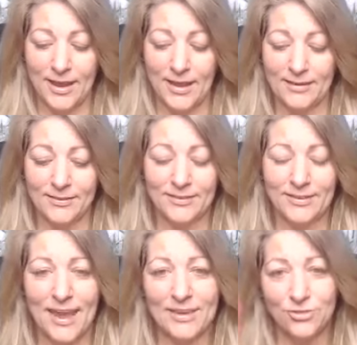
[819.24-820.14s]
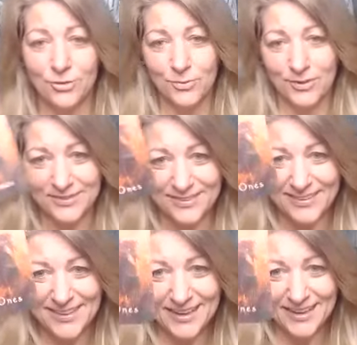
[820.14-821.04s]
and it's the ancient ones. And
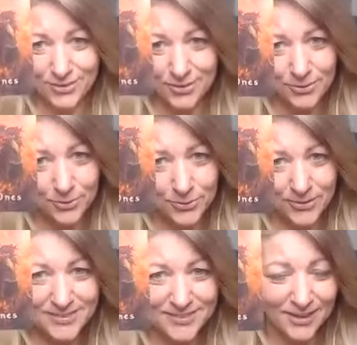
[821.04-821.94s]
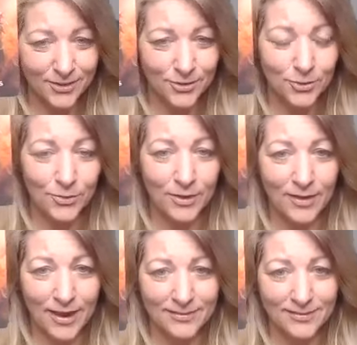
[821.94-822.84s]
the ancient ones are, you know, our
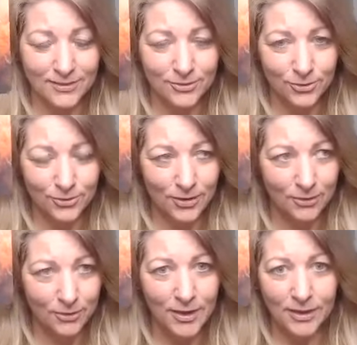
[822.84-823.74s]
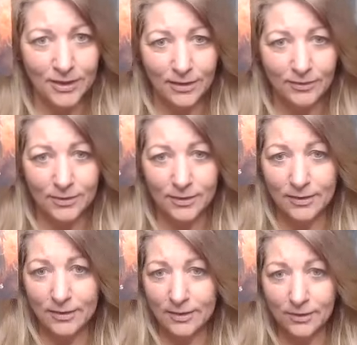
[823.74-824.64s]
ancestors, our uh, the
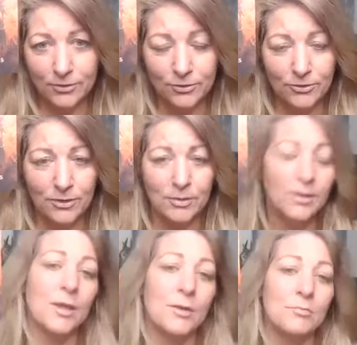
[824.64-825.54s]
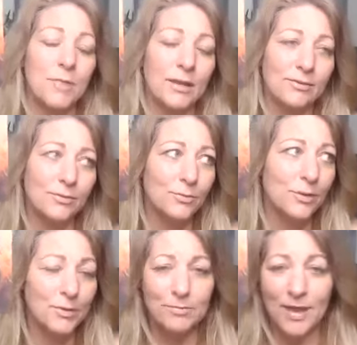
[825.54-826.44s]
healers, the medicine
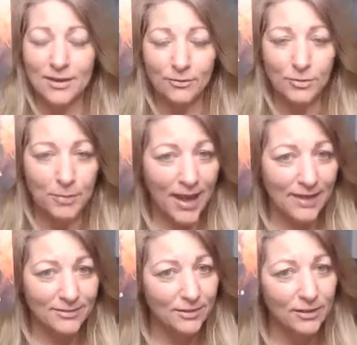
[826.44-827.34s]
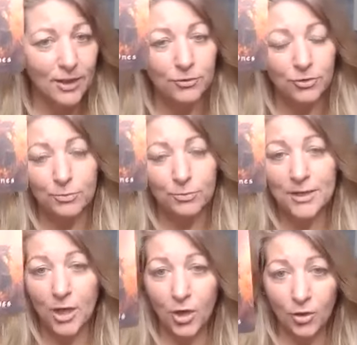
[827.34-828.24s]
women, men of the past, and just being
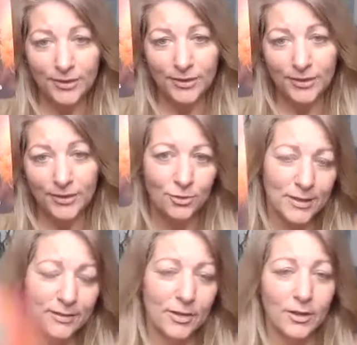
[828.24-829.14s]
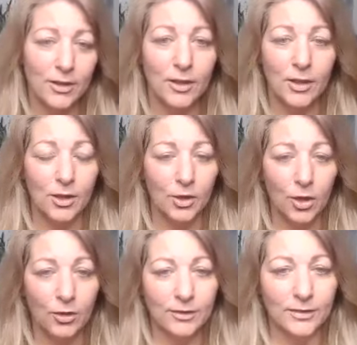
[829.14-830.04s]
called in. You're being kind of
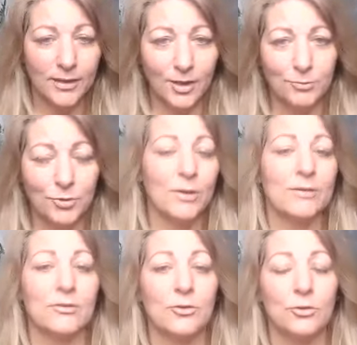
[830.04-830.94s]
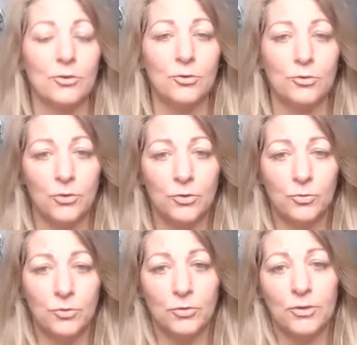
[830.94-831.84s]
called in, like, come to us. You're, you've you've
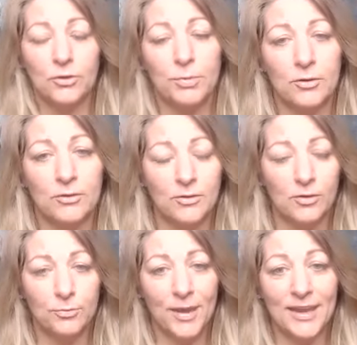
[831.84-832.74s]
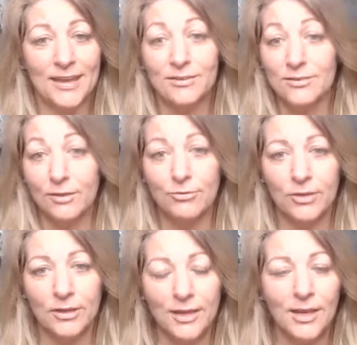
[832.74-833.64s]
you've experienced enough pain and
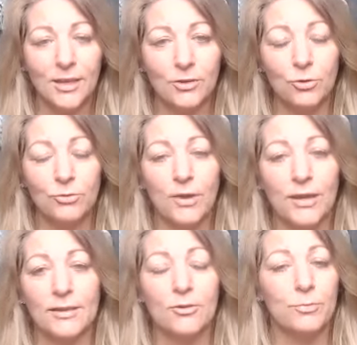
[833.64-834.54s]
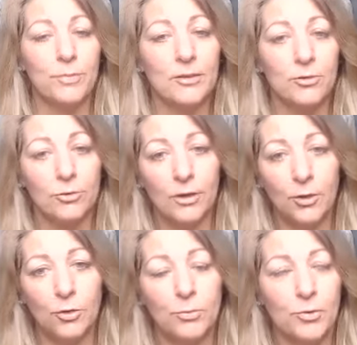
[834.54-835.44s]
suffering. You're ready. You've been through the
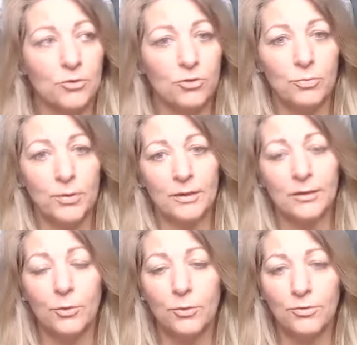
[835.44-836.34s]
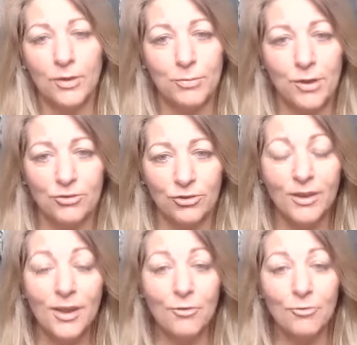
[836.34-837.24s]
low points. You've been in lower vibration,
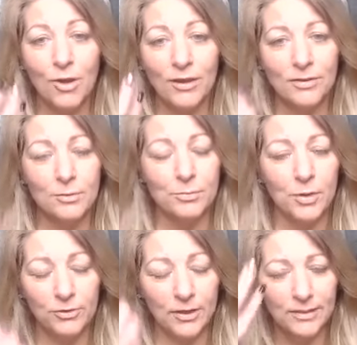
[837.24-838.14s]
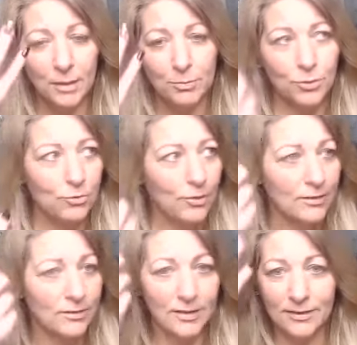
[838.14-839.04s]
rising above. Get that book
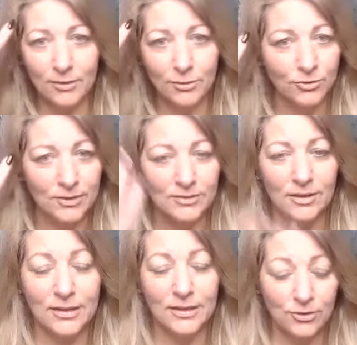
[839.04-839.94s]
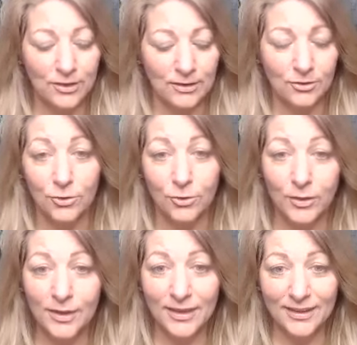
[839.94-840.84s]
written. Get those things done that you needed to do.
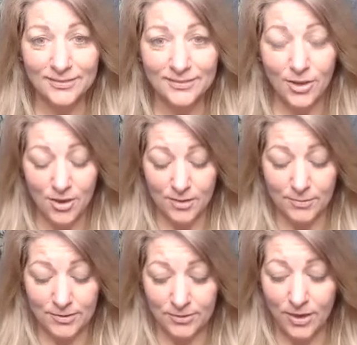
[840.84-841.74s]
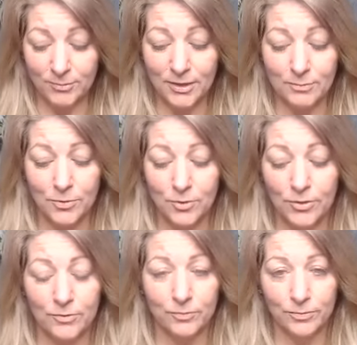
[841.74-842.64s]
It's time. It's time to get
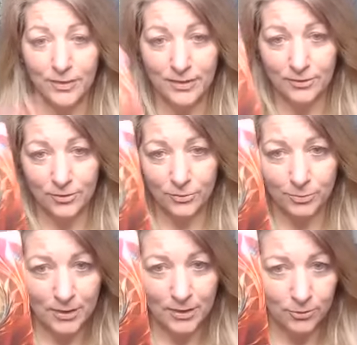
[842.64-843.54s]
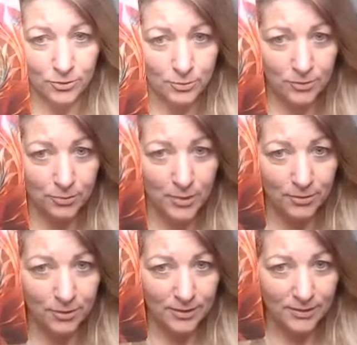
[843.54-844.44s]
moving. It's a spiral. You've been
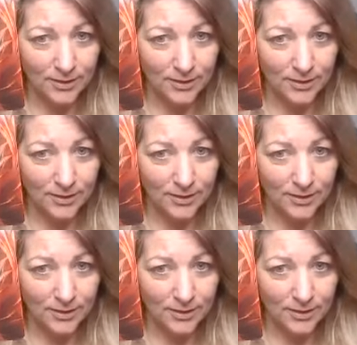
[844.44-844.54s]
spiraling.